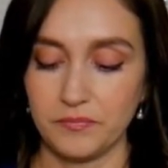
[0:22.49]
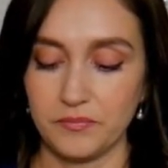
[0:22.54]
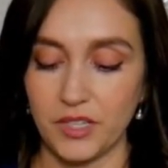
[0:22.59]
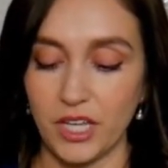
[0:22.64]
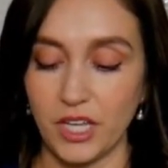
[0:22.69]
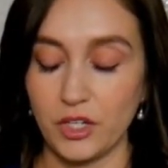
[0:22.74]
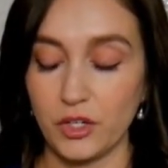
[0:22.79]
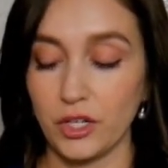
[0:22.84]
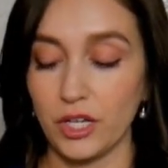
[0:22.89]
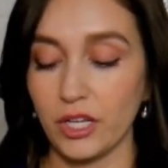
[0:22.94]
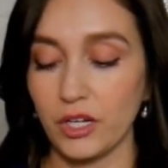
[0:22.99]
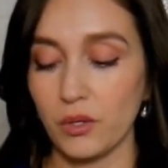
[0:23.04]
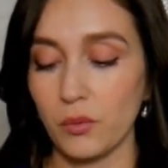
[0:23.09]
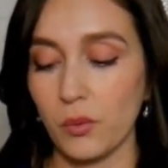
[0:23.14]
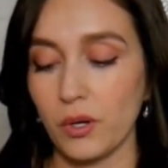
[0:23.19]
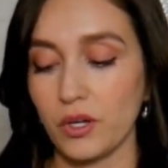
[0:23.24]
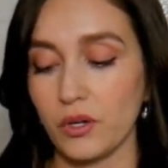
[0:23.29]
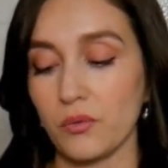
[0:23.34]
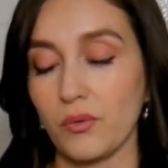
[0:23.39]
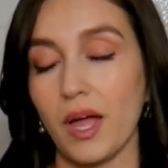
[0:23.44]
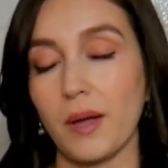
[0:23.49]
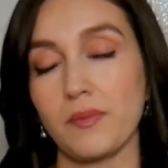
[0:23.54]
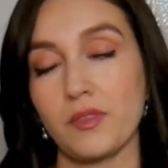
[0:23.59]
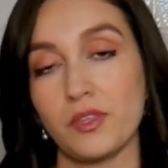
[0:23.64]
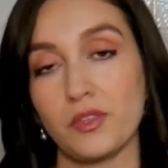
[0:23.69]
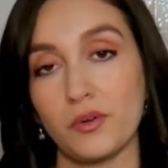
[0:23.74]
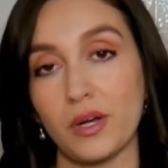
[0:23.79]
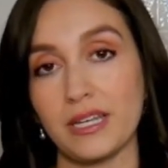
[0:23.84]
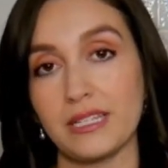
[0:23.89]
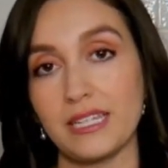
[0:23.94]
And you're going to want to wrap the
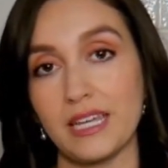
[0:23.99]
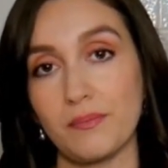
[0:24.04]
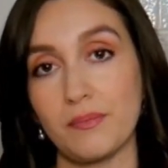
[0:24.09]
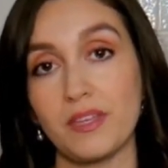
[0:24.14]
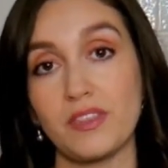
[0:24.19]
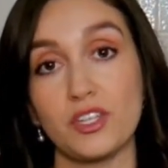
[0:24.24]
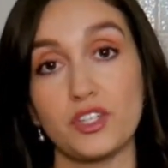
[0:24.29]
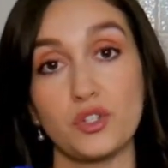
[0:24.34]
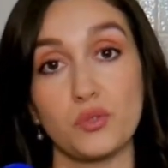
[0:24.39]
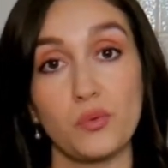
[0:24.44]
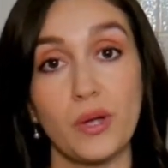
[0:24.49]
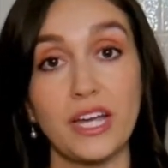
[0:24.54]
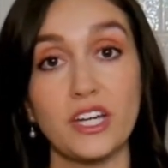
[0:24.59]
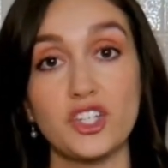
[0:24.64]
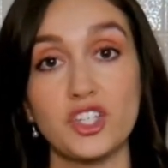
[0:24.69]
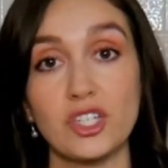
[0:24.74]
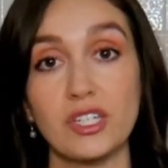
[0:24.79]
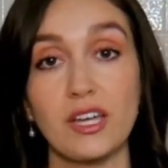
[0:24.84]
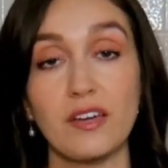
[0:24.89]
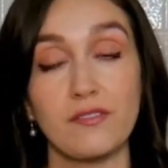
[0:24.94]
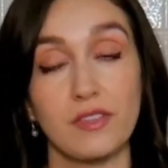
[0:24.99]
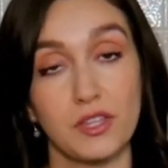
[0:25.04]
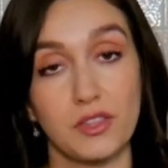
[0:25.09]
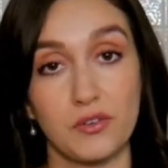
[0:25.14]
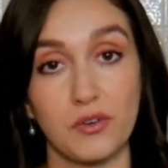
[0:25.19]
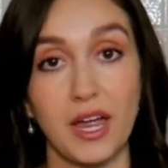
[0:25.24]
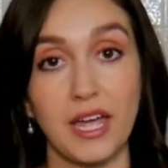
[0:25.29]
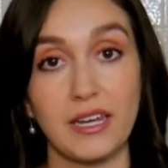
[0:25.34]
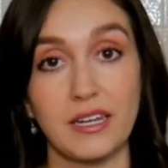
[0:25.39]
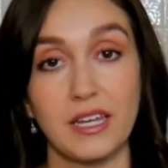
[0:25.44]
thread tape in the direction of the
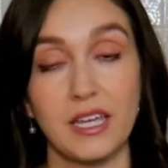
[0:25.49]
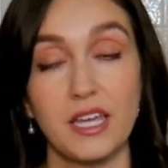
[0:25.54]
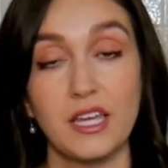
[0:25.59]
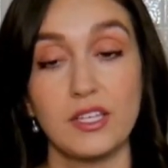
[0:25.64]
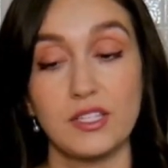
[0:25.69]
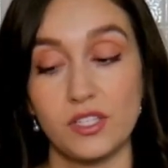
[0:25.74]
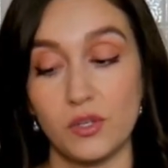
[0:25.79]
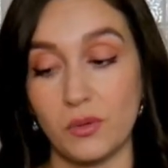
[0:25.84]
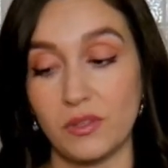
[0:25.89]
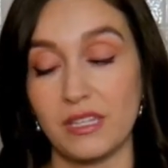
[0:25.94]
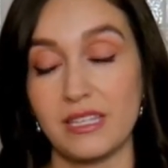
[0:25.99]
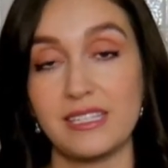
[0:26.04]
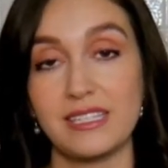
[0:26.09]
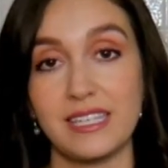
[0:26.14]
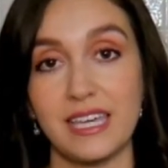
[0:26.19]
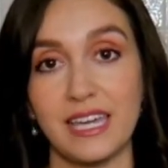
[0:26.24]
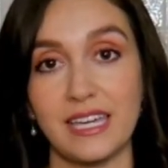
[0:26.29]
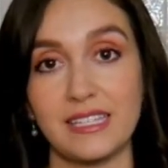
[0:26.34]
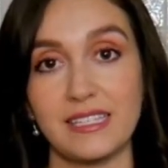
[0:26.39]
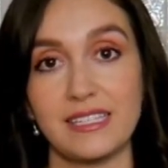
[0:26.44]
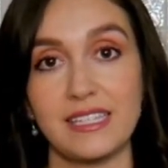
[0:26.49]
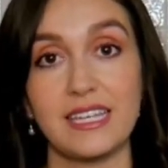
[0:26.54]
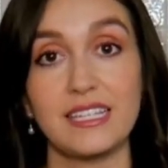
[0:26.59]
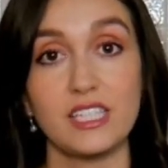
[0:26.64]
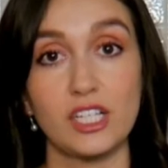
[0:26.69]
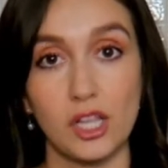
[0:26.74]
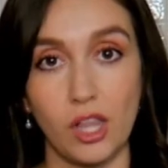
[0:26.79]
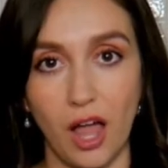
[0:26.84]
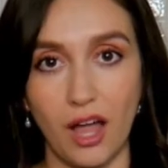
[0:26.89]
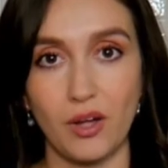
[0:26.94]
thread. So in this case, it's
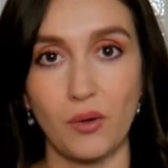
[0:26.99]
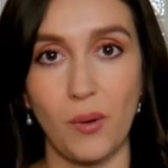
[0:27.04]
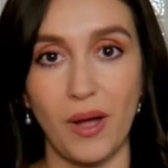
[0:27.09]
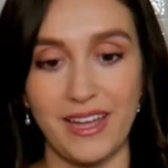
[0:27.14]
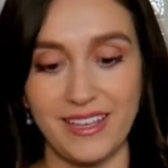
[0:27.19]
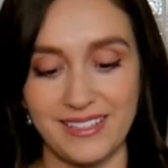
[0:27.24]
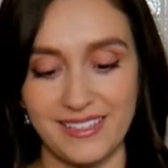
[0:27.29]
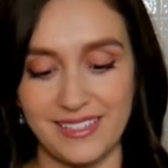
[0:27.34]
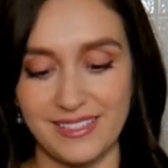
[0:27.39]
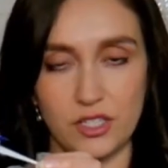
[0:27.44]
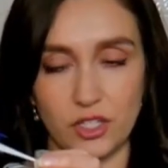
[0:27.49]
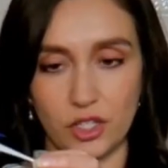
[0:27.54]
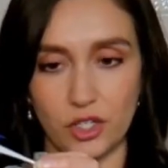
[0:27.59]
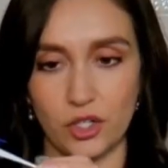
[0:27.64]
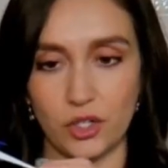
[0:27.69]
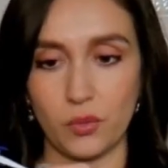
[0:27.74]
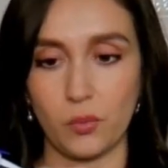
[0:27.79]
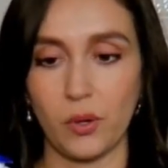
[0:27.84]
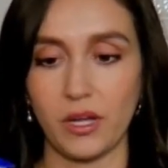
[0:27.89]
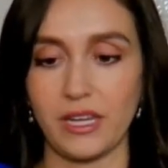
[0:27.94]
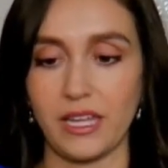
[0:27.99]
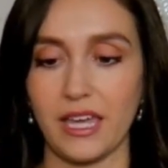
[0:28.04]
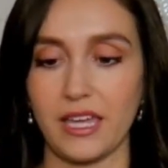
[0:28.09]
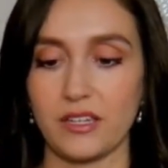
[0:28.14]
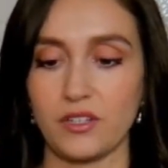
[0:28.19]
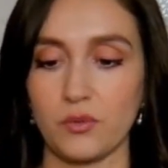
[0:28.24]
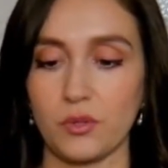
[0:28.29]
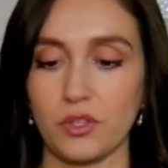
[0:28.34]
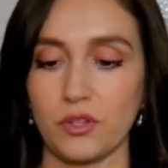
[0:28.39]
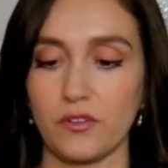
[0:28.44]
clockwise. Secure one
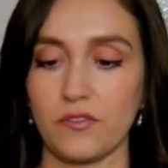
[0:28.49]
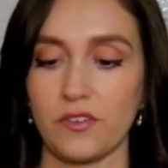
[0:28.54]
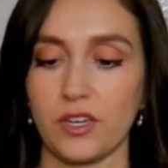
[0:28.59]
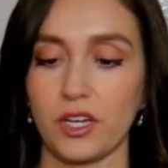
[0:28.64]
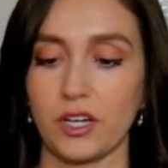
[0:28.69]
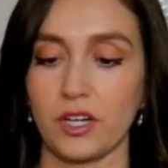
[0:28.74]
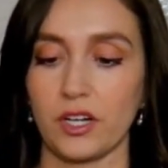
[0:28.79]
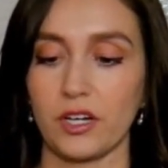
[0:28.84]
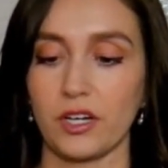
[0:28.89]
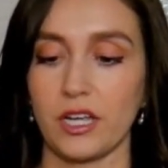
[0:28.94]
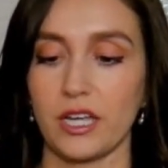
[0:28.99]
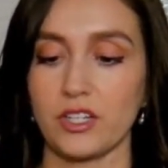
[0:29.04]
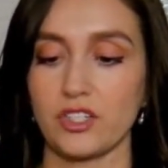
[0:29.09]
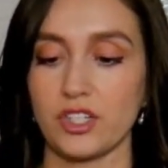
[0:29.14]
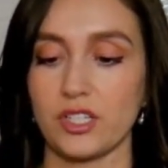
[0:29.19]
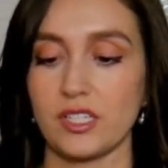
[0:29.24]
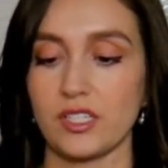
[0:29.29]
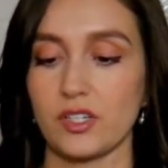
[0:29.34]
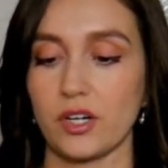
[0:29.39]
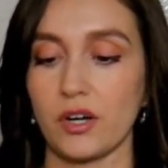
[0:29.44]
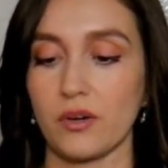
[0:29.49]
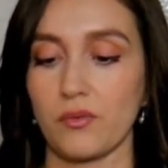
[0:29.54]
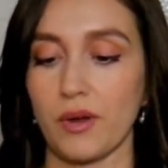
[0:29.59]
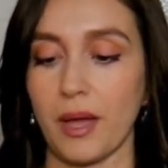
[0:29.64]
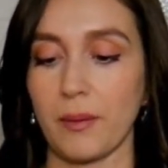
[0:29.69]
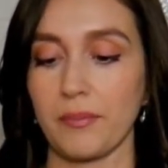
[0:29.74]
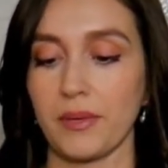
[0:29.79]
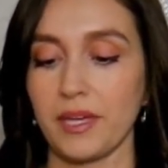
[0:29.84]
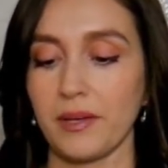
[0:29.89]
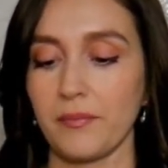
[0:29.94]
end with your finger and just start
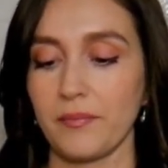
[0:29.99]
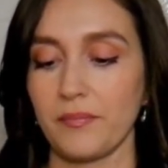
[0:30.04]
wrapping.